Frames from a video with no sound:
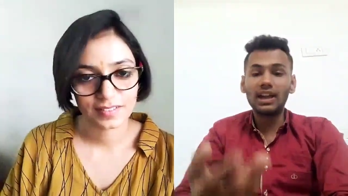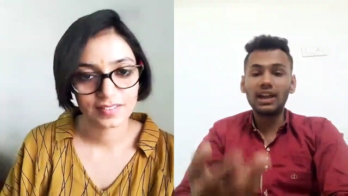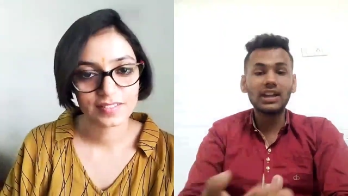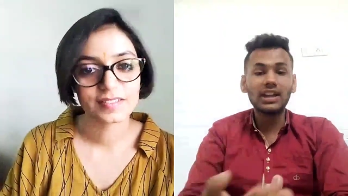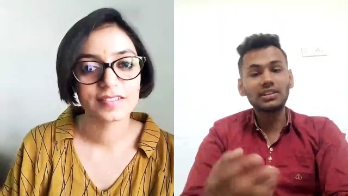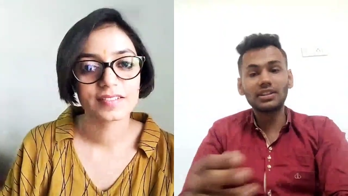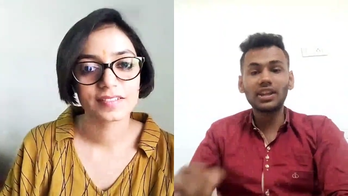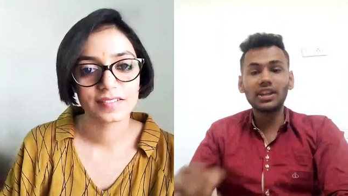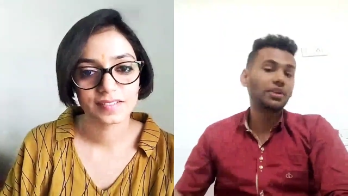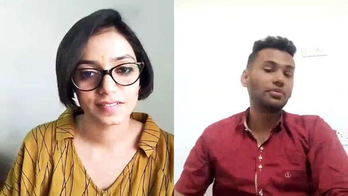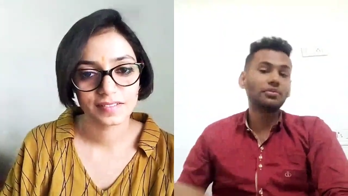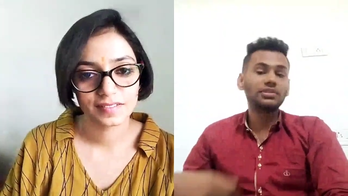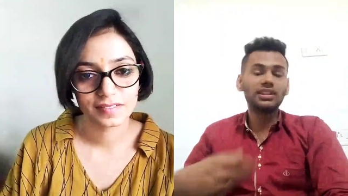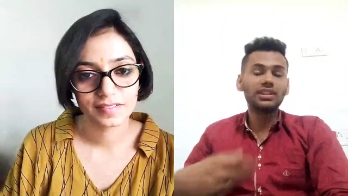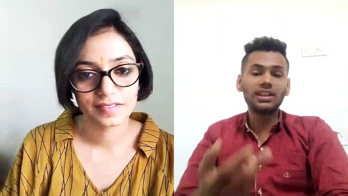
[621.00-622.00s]
Speaker 1: that, they
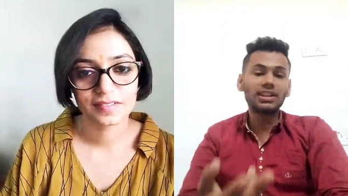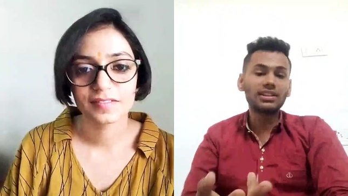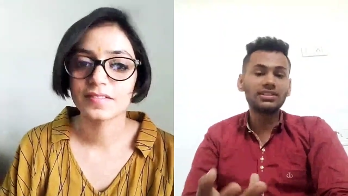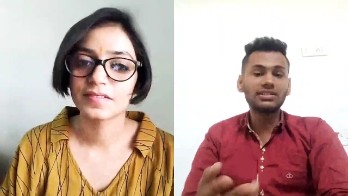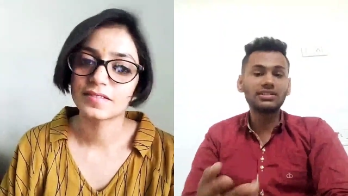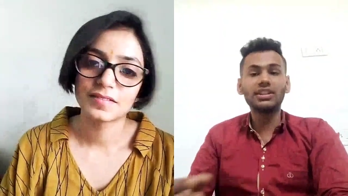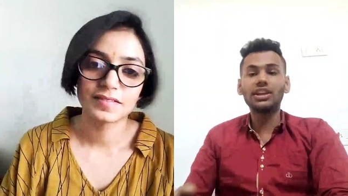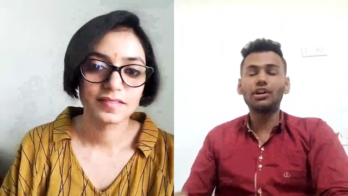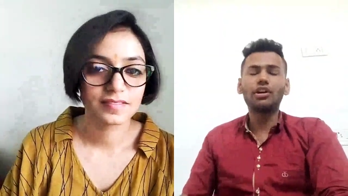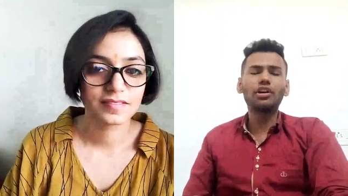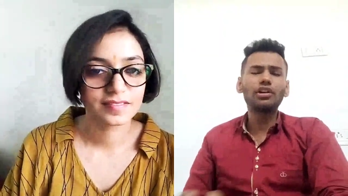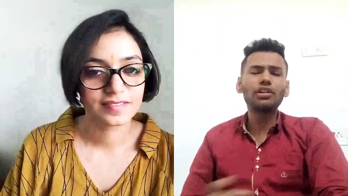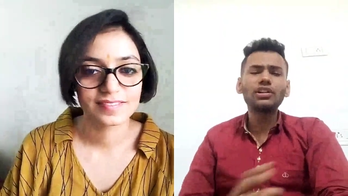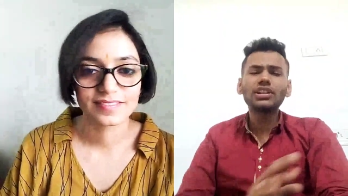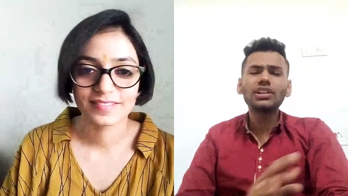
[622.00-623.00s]
do this, they
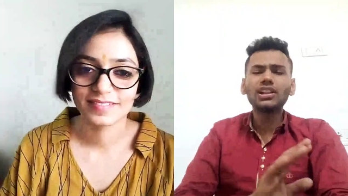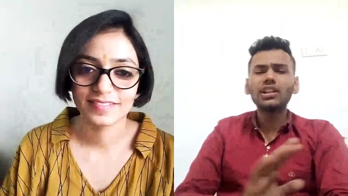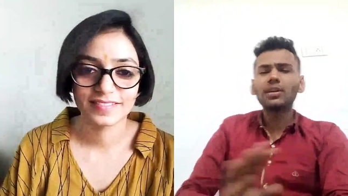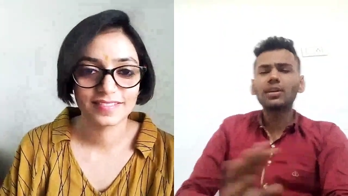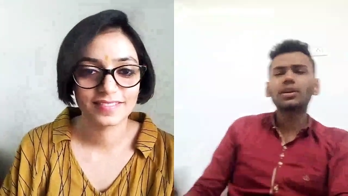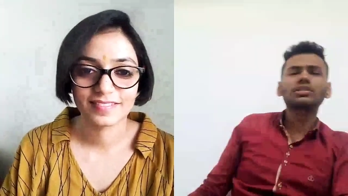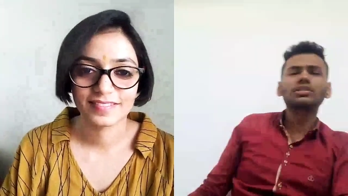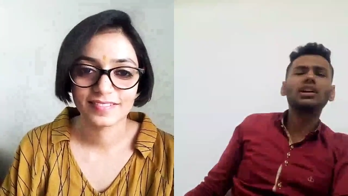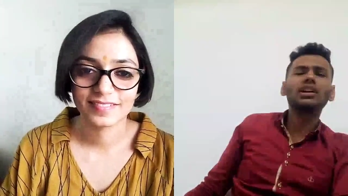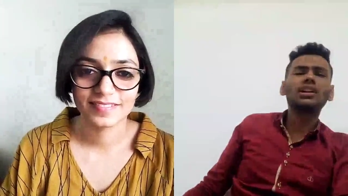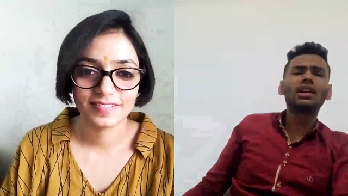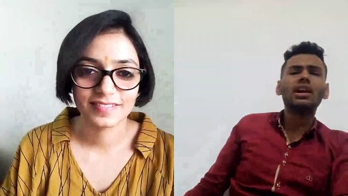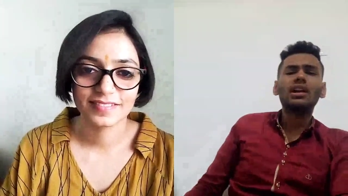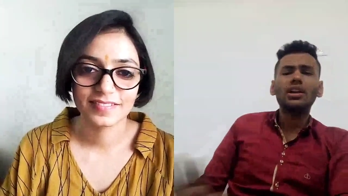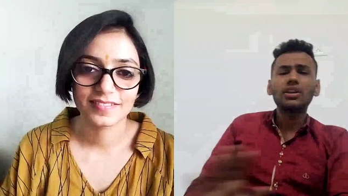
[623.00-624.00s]
all tell about
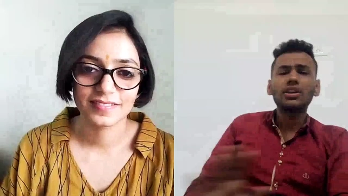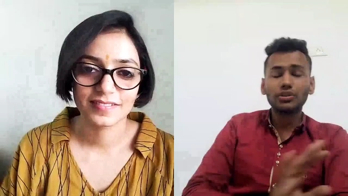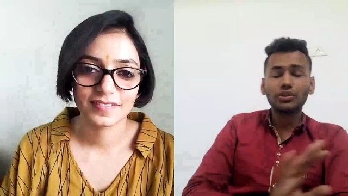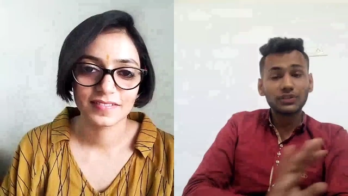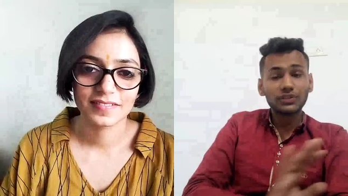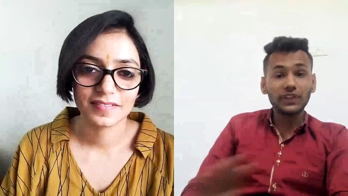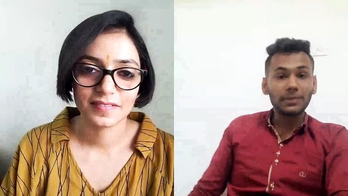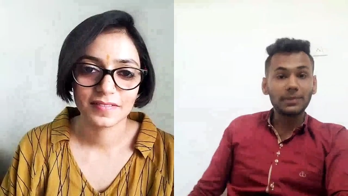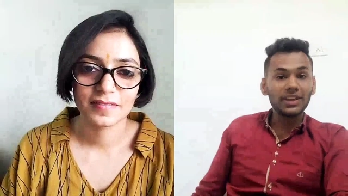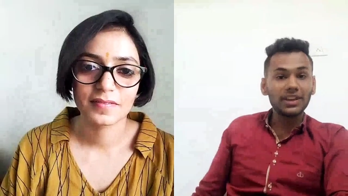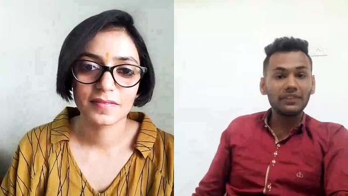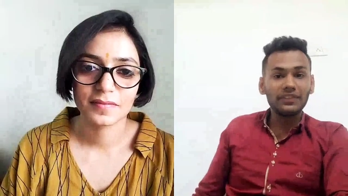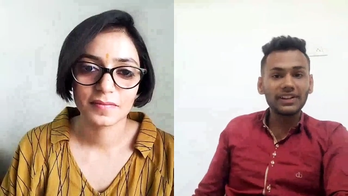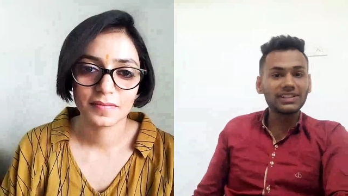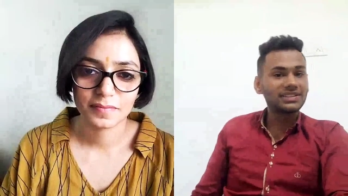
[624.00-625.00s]
their useful
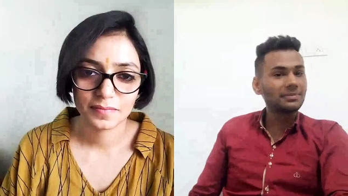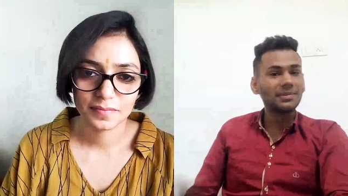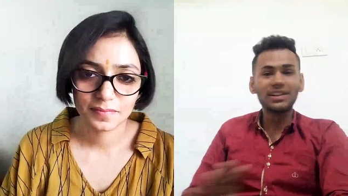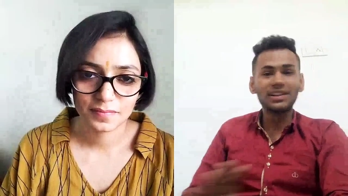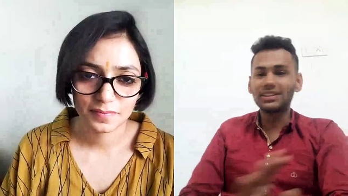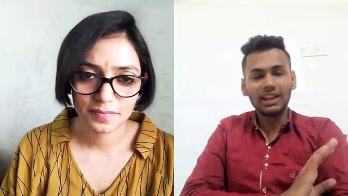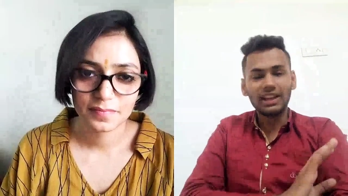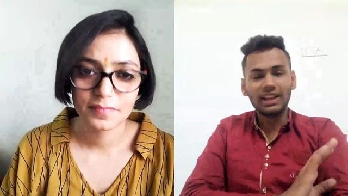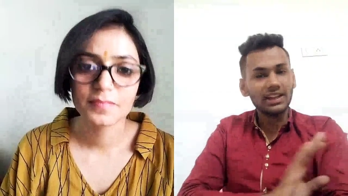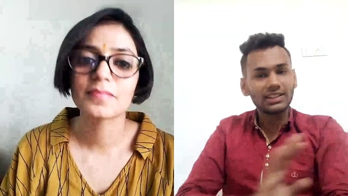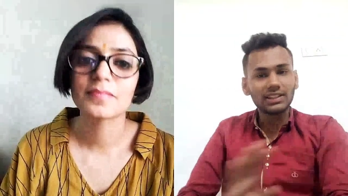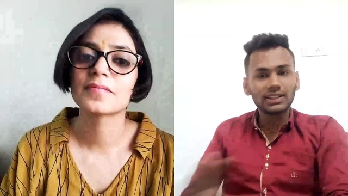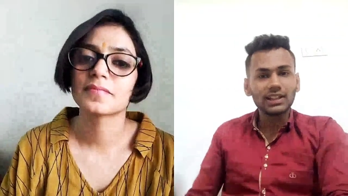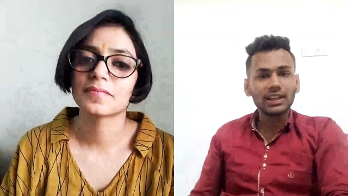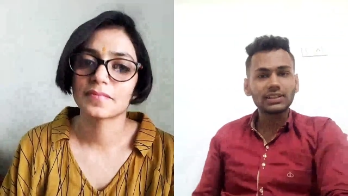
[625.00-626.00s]
benefits, but
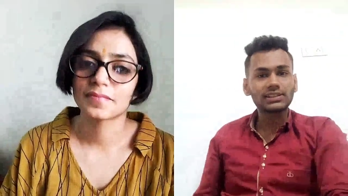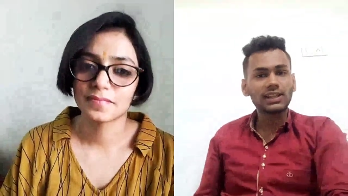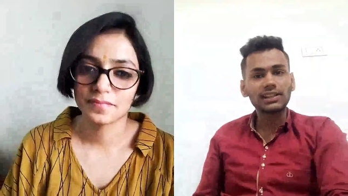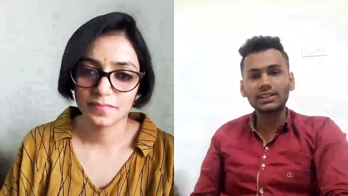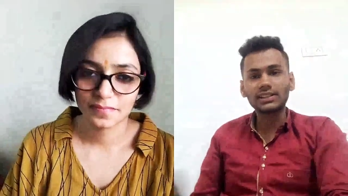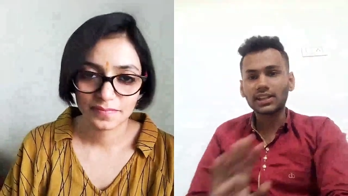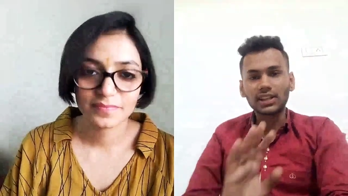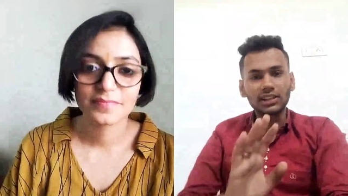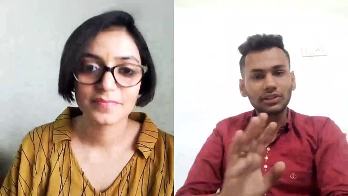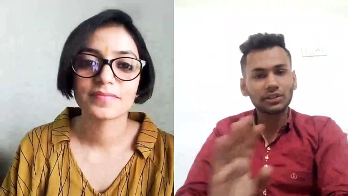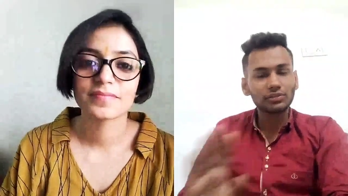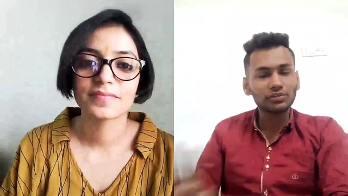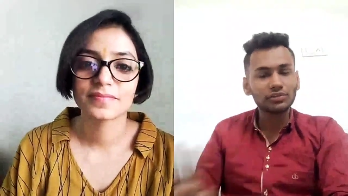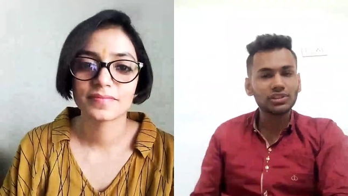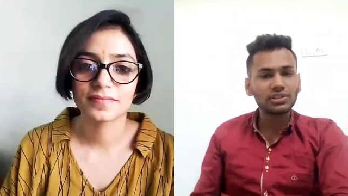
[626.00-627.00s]
at the last, at the
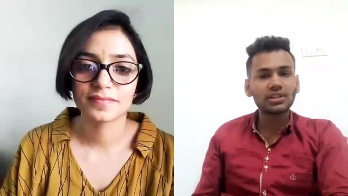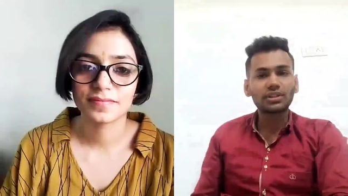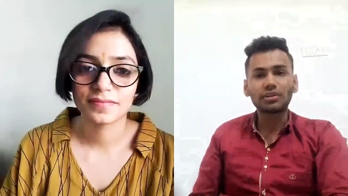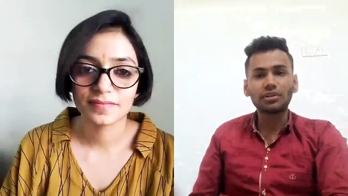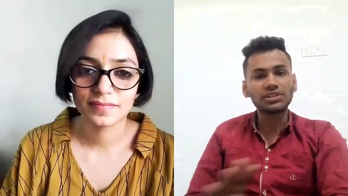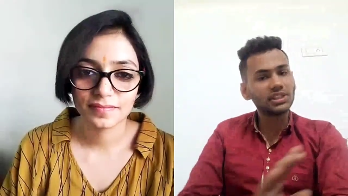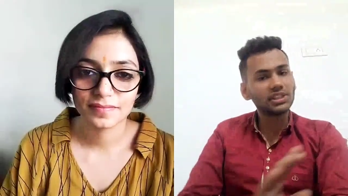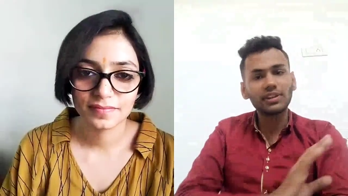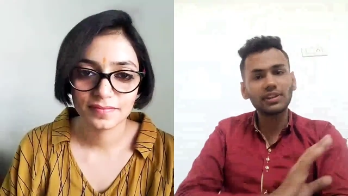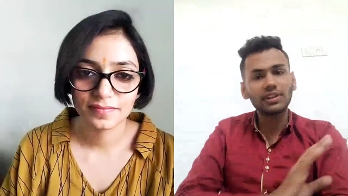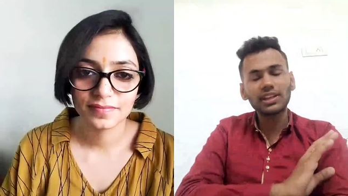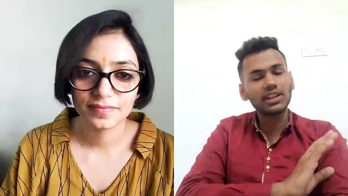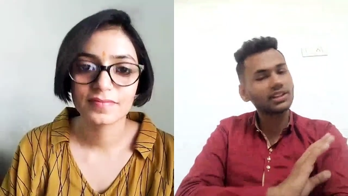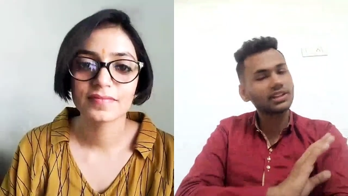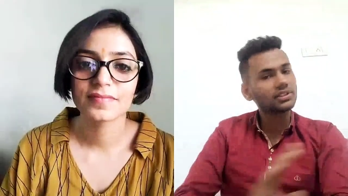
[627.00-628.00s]
conclusion,
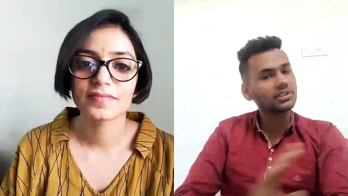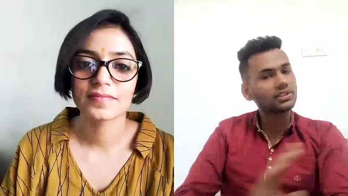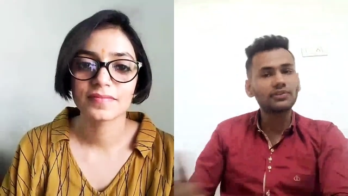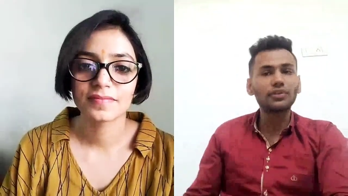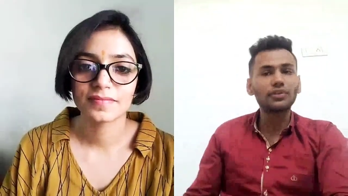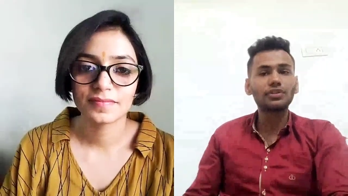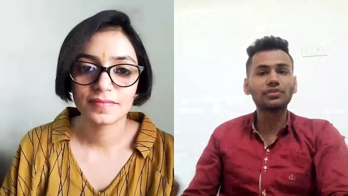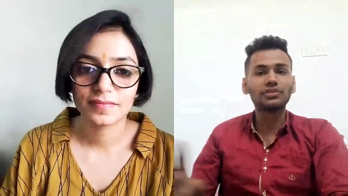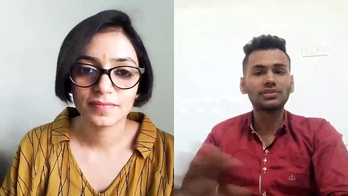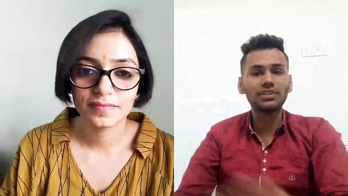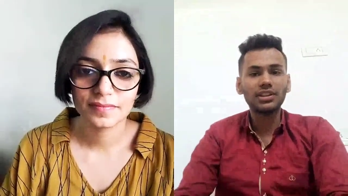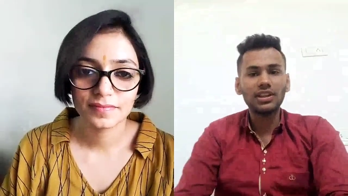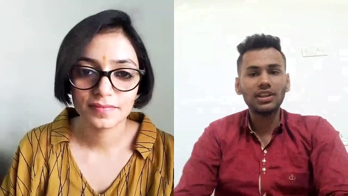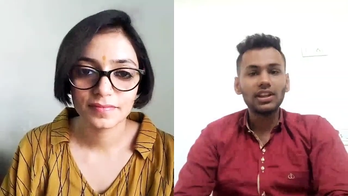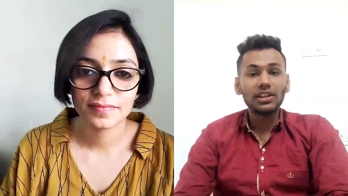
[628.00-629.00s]
consequently, it's of no use.